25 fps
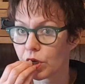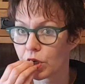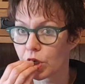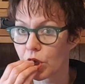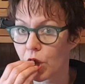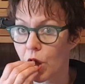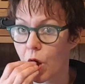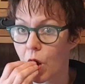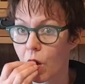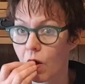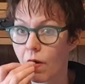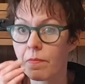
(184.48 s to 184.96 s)

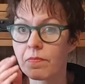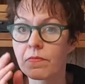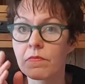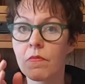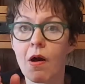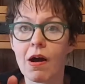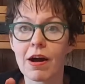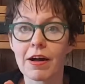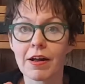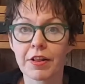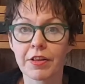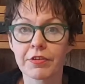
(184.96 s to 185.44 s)
dog
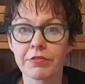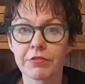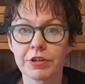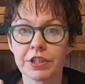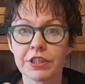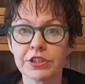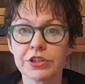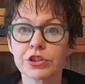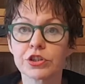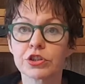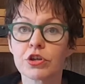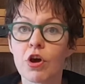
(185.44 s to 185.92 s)
at
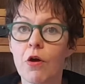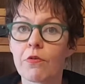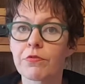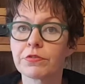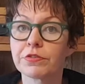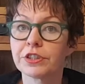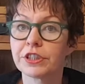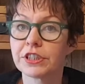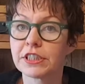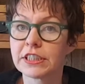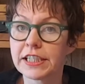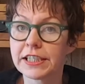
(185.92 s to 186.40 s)
risk of
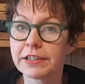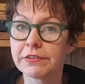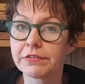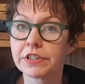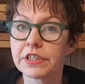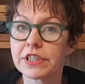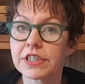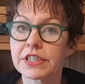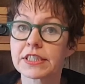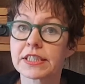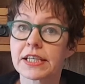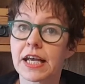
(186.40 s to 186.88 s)

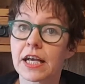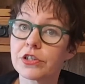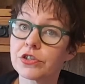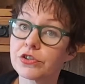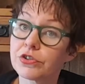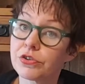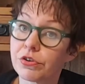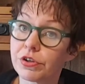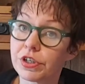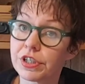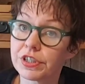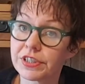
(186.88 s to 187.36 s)
serious
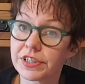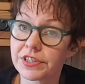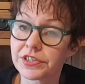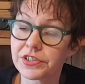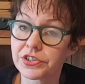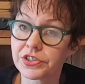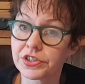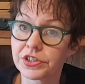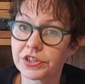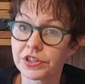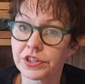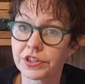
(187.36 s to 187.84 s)

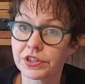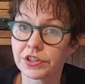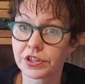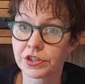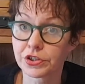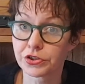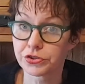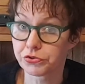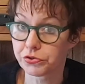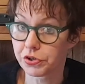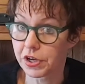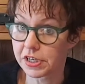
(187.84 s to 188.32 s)
gastrointestinal
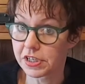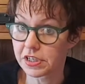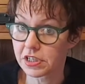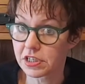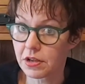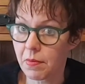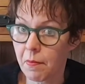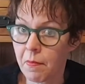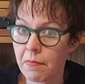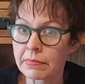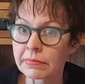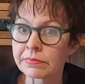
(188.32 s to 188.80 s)

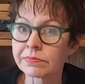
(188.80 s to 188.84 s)
distress